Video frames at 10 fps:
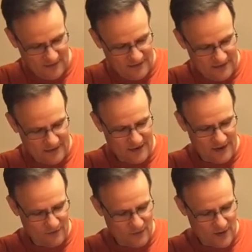And then
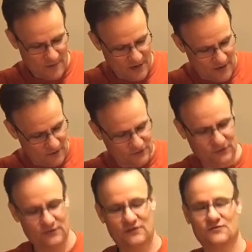another one I made
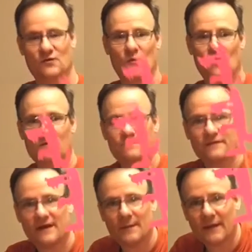also, here's a wolf
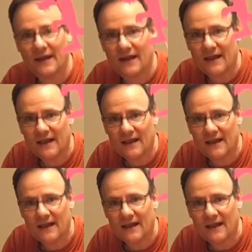that I made.